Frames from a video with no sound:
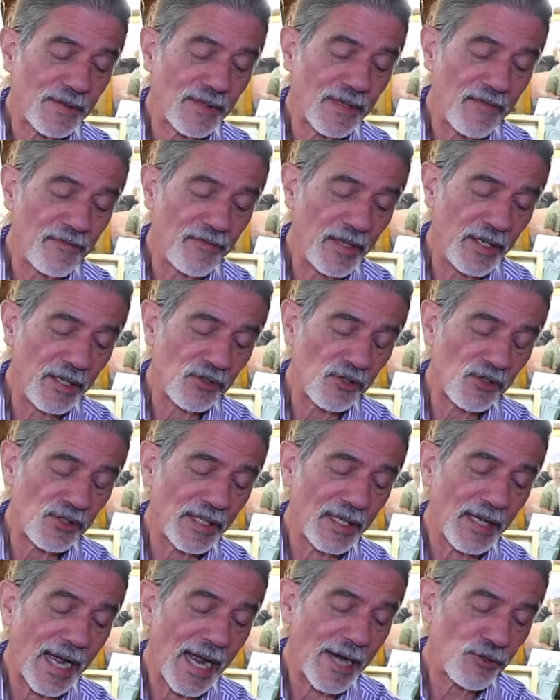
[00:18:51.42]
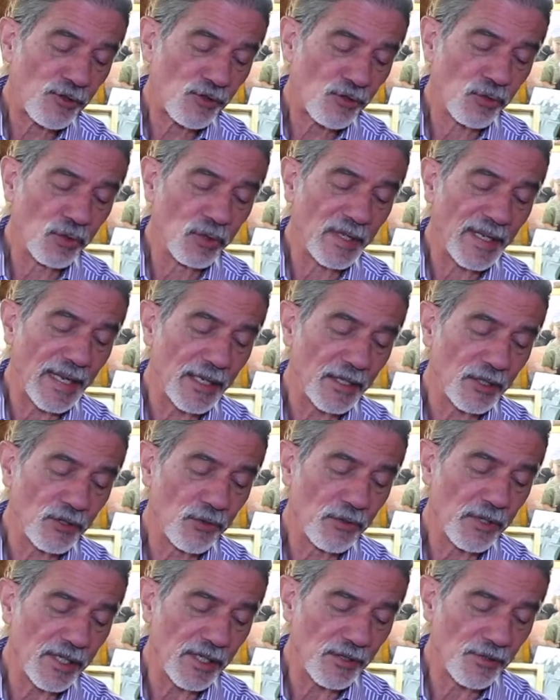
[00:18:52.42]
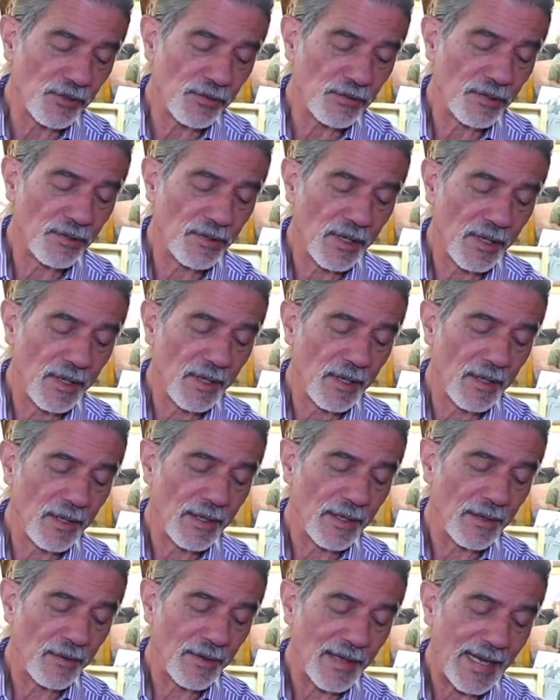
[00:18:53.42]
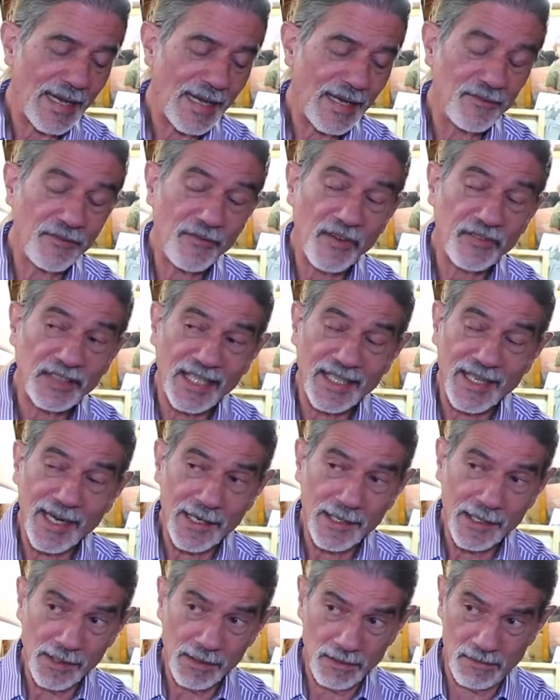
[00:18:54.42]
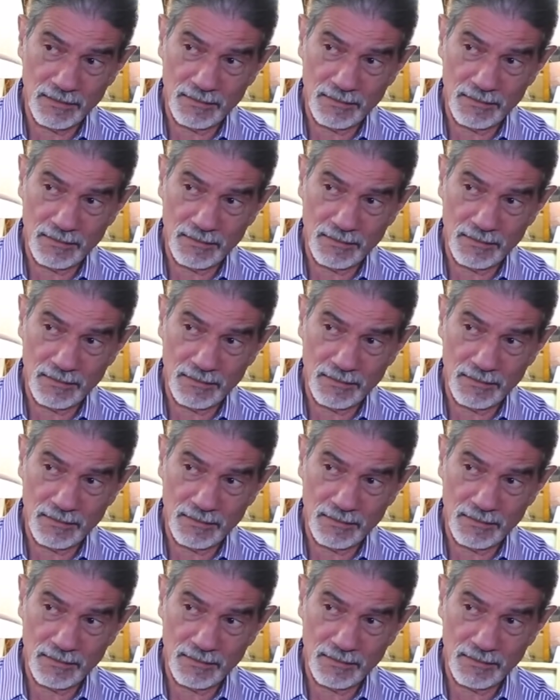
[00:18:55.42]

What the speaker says: I finished high school in Greece in 59.